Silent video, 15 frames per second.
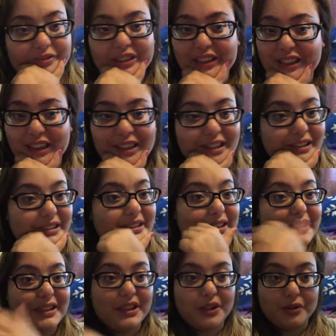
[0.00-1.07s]
It's not an
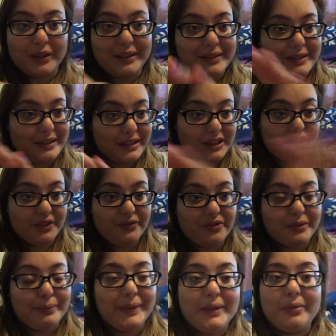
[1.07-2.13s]
easy transition
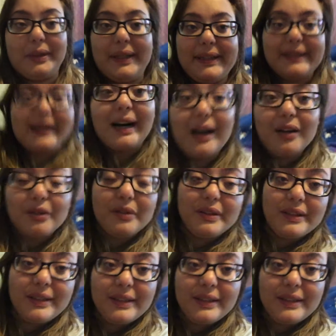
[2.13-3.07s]
for me right now,